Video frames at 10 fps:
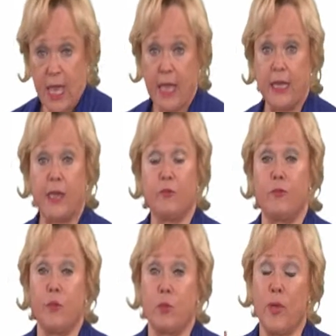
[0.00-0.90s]
And if
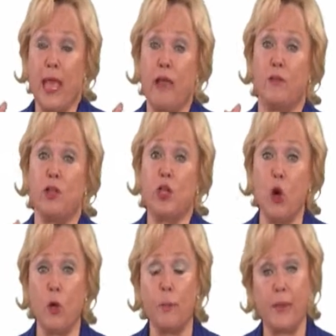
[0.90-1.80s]
we have a
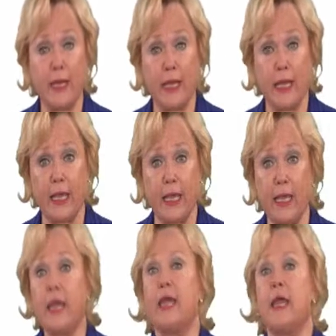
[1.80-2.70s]
lower P/E,
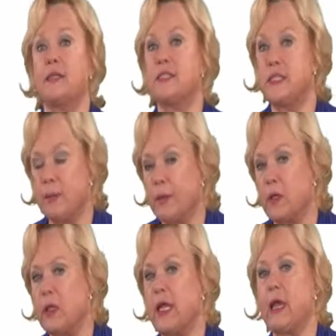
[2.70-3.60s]
it's
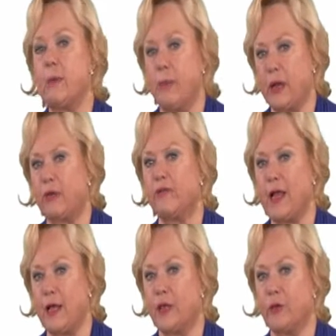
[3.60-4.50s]
typically a better
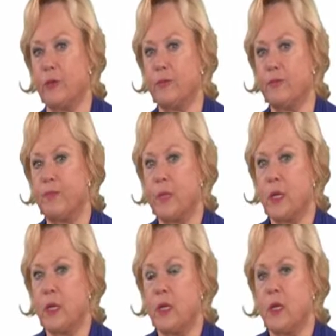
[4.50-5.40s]
value.
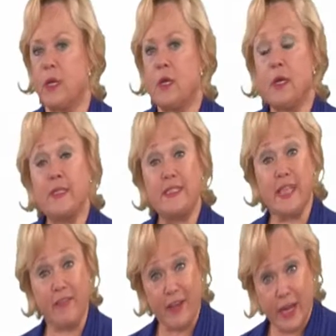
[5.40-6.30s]

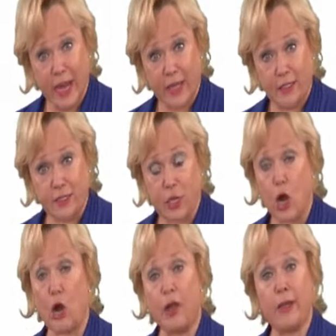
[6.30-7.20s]
Dividends are